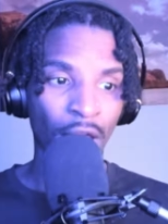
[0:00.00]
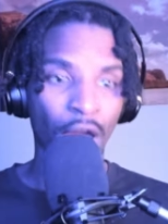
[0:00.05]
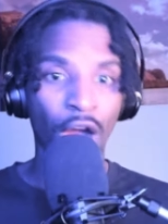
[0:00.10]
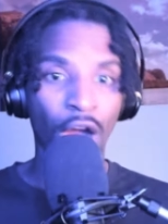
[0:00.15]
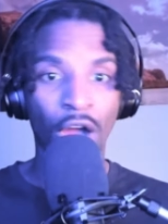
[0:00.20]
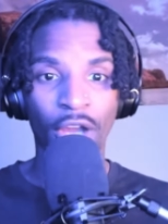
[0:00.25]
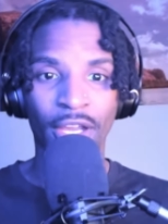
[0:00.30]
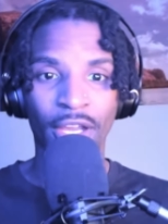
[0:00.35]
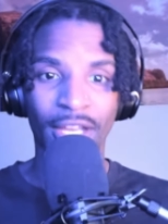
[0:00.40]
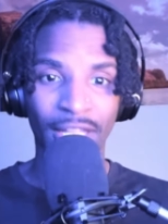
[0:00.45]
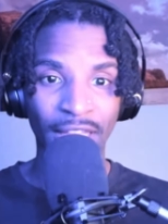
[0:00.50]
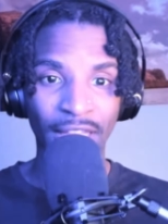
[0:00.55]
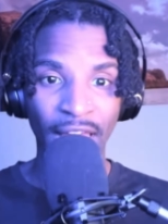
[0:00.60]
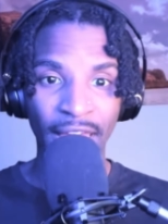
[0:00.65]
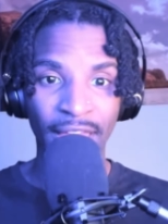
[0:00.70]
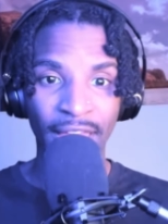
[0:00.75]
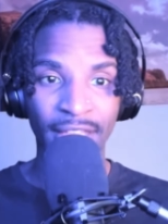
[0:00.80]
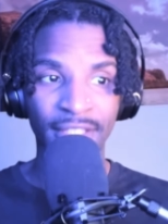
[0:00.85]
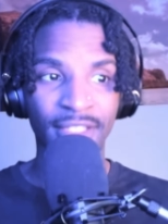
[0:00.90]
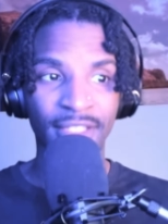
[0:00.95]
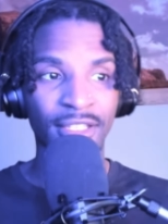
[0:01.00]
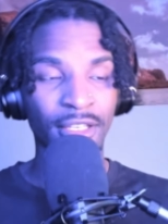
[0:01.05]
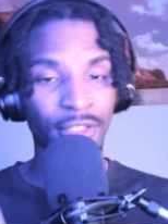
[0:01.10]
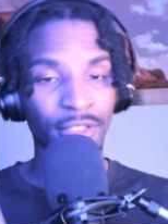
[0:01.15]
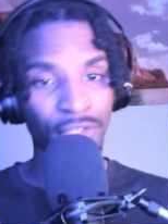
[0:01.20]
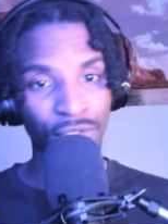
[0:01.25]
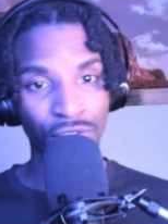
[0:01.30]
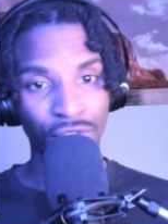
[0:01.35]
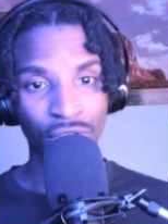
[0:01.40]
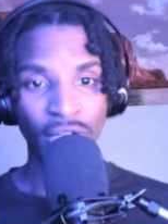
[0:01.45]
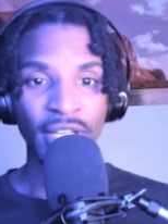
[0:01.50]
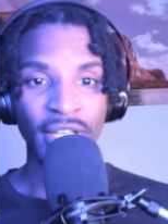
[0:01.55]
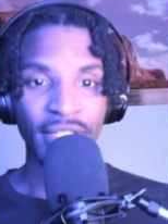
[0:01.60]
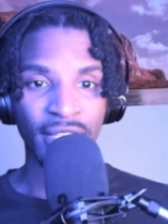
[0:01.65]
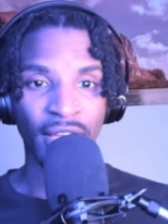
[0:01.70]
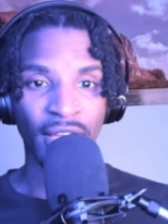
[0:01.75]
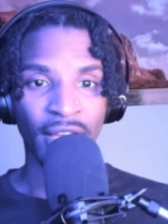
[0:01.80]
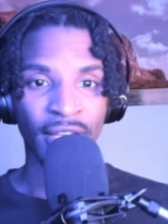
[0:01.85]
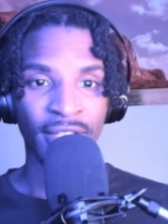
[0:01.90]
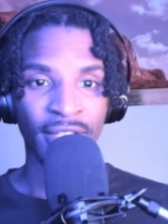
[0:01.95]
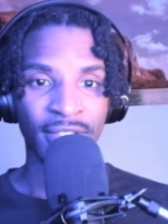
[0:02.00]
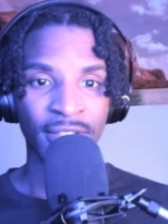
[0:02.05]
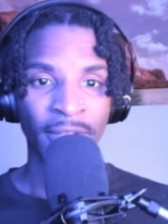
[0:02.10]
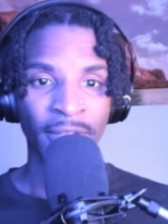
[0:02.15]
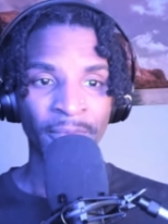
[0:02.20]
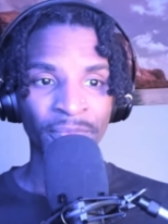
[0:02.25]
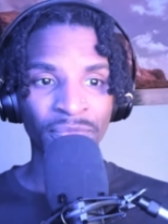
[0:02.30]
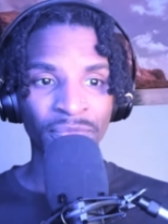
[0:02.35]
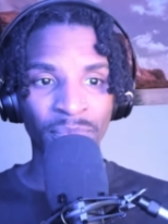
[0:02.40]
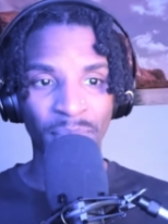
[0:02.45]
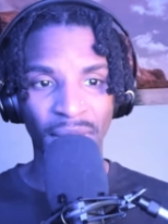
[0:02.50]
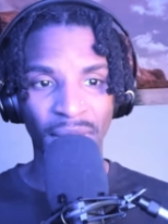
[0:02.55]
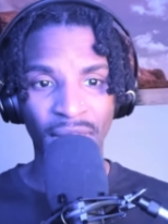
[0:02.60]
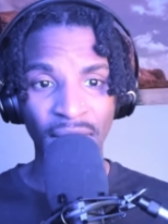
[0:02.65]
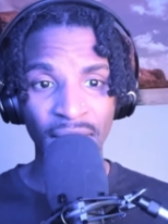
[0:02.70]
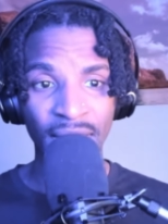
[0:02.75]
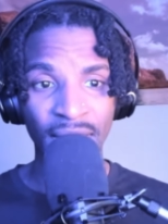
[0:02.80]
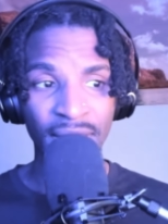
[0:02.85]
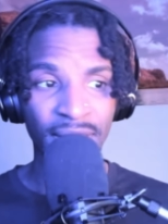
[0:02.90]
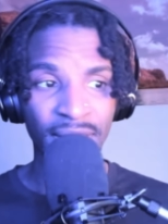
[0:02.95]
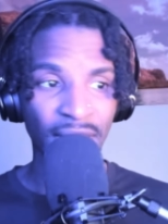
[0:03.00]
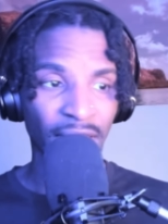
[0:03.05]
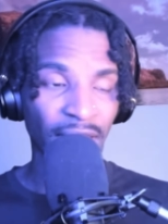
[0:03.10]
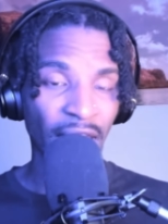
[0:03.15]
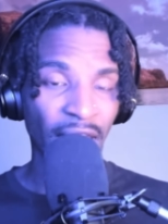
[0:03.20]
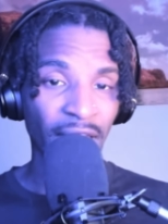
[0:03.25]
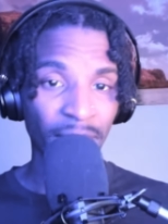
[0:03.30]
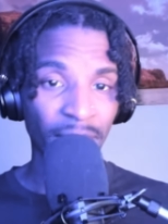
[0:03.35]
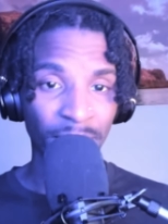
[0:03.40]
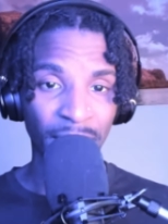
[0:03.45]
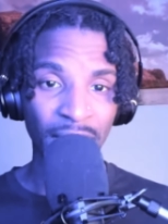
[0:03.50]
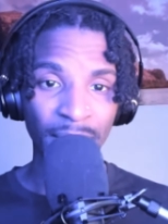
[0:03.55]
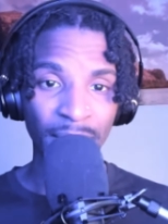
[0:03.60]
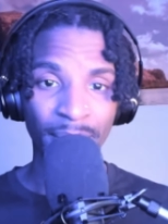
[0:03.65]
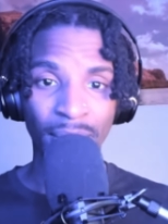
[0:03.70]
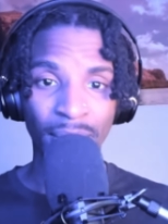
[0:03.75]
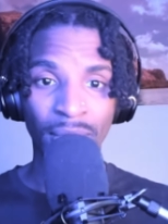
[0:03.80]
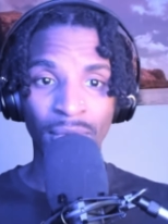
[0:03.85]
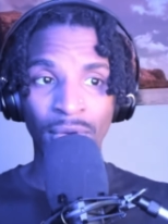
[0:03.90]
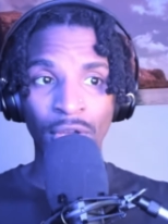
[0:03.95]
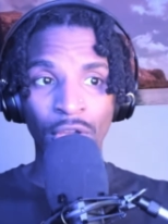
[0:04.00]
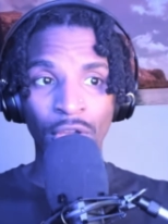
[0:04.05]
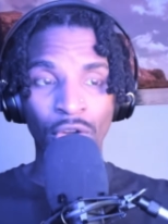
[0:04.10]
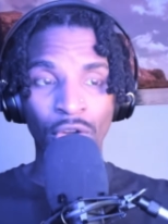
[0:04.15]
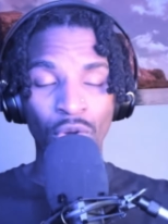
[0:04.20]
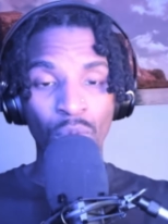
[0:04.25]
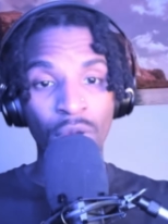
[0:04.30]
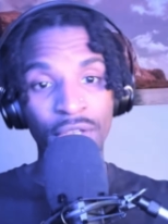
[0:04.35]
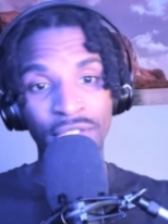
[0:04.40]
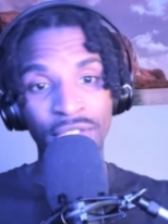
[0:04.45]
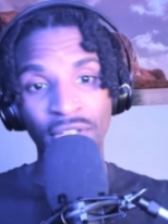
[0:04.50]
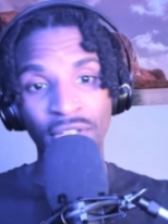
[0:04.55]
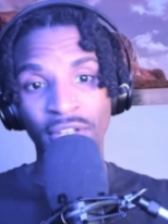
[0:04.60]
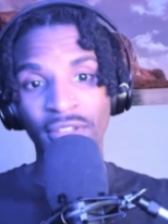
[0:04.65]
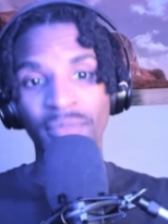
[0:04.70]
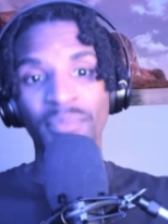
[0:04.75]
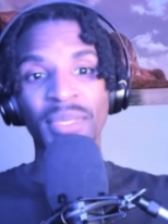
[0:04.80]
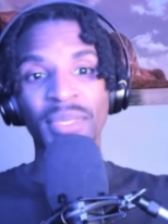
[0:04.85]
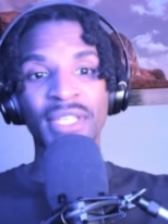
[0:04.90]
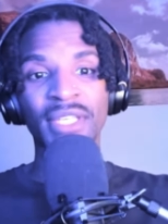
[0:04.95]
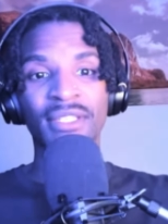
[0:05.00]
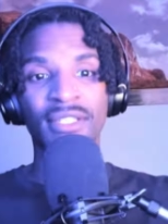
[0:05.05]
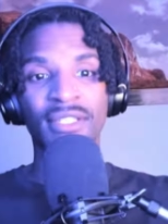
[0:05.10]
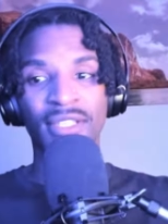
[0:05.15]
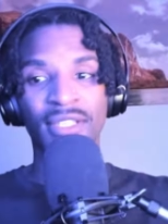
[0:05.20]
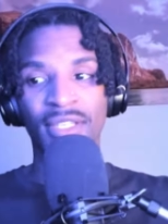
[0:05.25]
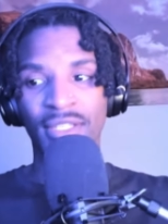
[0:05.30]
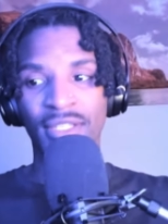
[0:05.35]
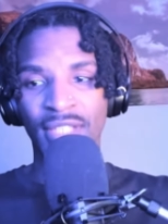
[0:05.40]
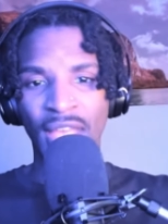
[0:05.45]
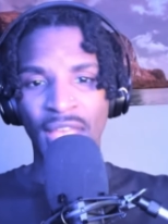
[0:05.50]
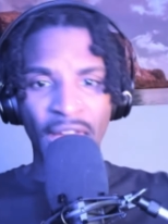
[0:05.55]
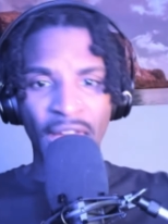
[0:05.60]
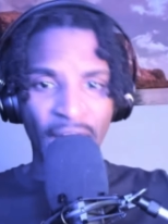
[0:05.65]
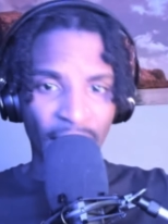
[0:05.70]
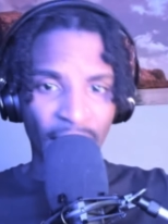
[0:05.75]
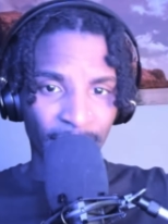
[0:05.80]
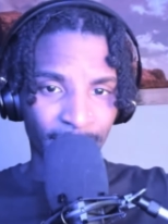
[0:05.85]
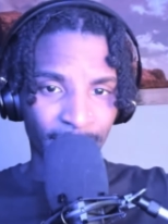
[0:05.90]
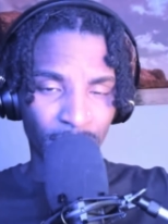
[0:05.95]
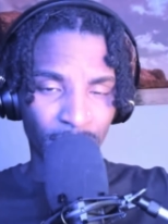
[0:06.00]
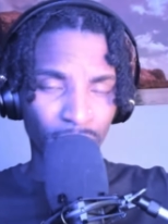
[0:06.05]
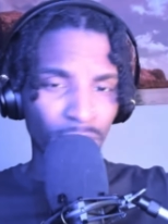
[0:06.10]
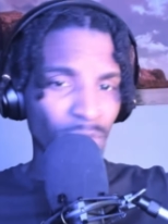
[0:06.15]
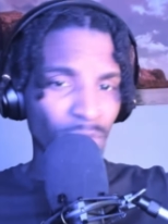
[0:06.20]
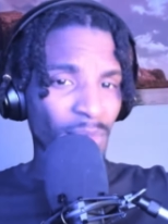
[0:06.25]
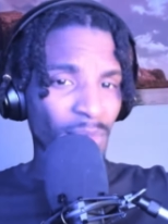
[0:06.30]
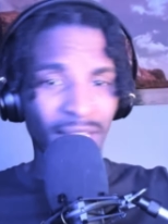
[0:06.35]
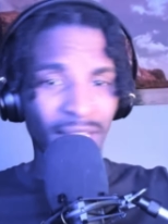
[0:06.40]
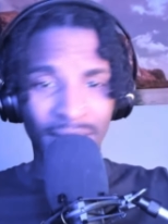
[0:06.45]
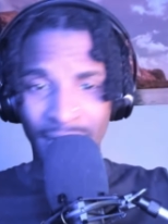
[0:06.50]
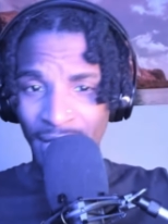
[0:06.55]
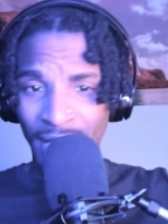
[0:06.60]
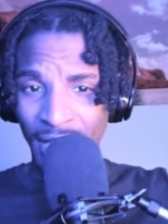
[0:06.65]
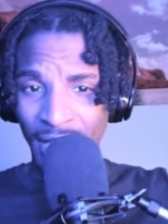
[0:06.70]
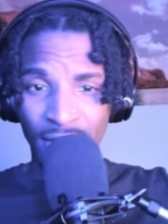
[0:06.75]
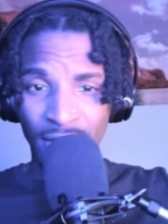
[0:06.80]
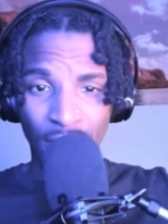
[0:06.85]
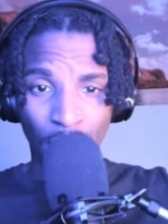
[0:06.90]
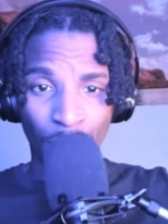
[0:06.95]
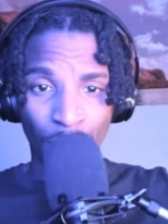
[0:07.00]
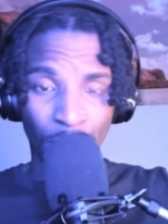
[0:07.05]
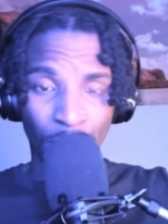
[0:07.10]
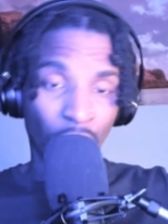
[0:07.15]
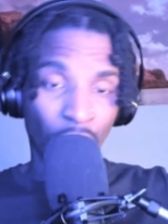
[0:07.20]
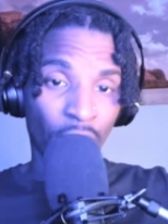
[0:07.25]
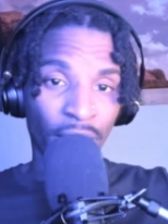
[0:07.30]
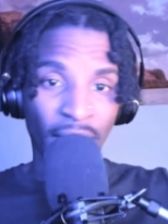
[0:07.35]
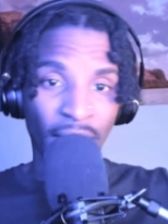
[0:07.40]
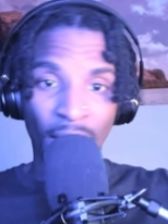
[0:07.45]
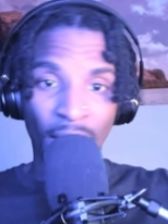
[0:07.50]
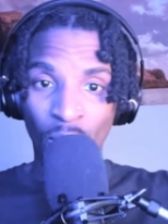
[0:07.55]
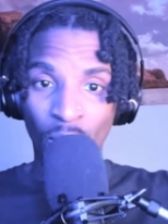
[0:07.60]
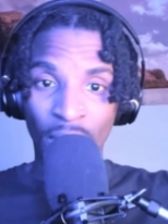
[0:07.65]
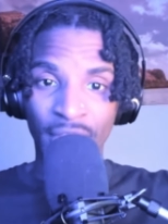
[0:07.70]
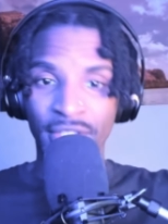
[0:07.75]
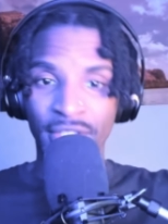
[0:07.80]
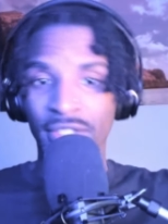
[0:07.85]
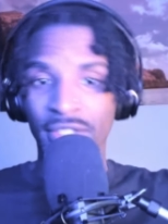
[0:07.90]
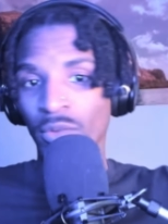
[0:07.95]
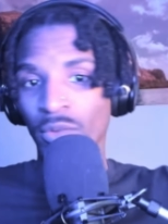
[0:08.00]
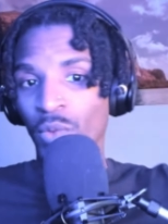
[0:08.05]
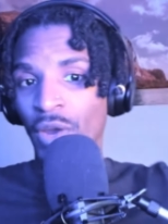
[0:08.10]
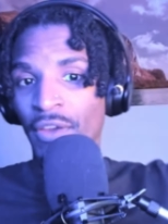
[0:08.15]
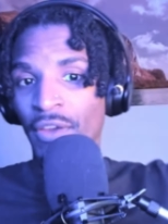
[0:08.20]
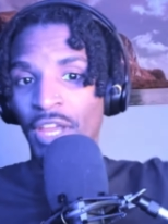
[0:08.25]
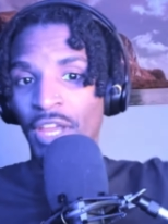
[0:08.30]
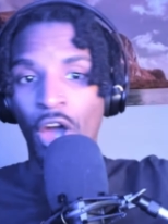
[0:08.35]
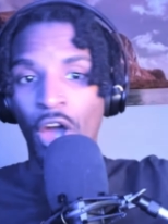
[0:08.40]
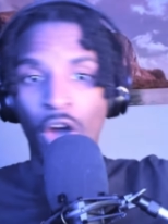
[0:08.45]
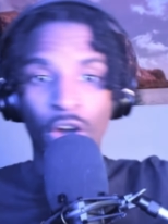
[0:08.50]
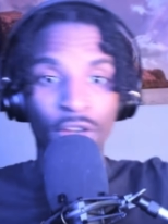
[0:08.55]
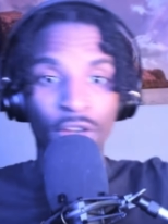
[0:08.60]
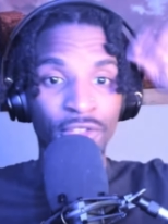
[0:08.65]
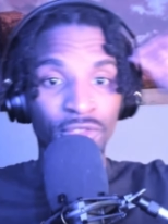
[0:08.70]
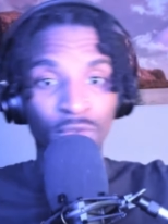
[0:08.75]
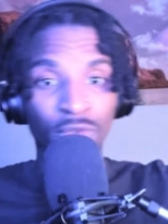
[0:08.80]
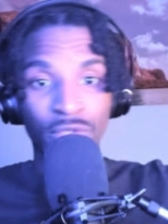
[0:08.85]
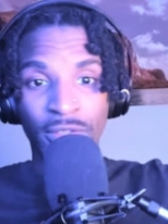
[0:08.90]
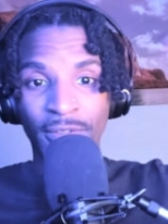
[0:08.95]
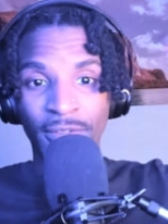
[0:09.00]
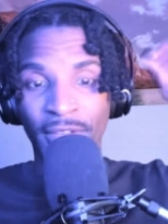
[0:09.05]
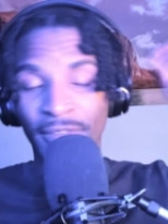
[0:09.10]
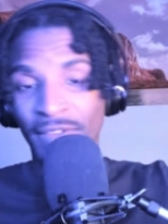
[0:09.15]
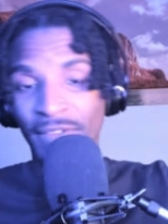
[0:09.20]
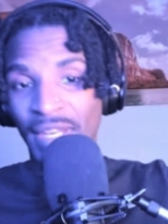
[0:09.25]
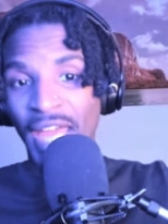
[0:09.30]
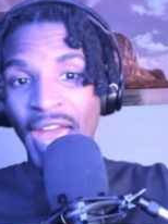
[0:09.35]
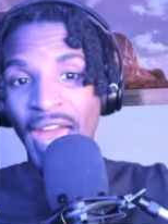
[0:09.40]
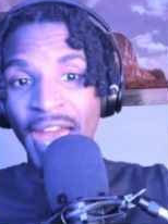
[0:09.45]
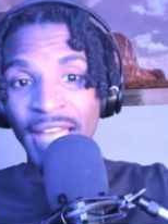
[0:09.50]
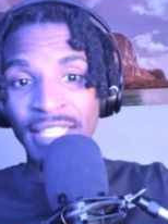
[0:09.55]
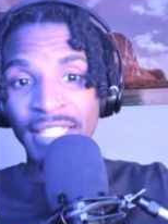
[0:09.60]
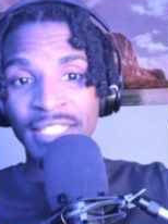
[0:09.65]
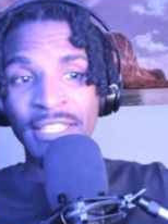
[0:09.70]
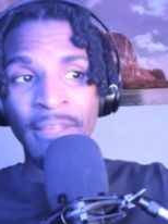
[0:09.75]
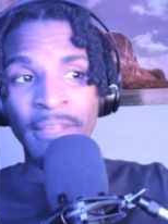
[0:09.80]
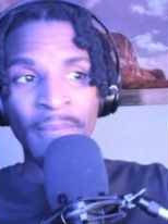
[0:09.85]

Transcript: our clients to trust us because a lot of people who are starting businesses have too many things going on at once. They're wearing all sorts of different hats.